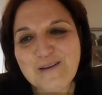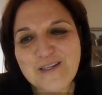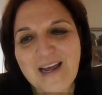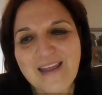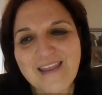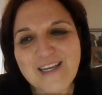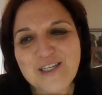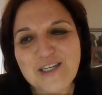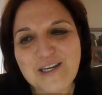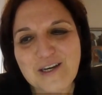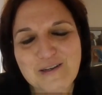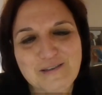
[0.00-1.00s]
she. I think she
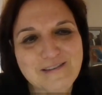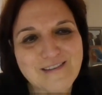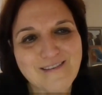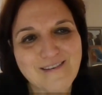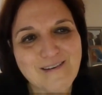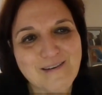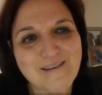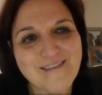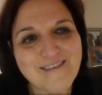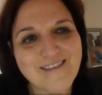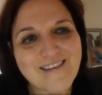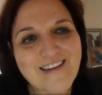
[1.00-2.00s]
knows. You know,
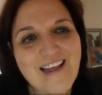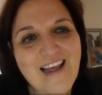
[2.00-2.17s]
okay.